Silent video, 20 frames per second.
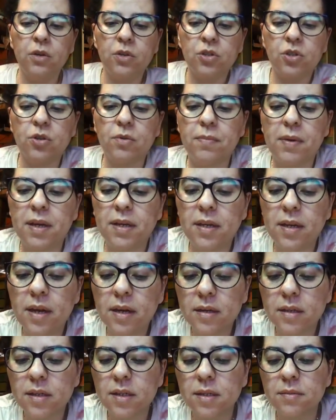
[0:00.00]
So my
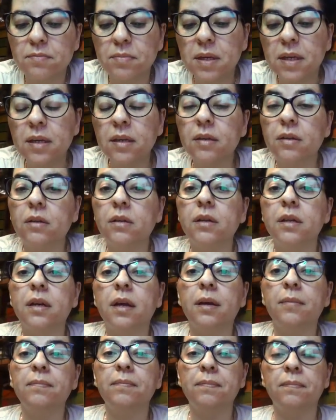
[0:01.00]
next peel, and I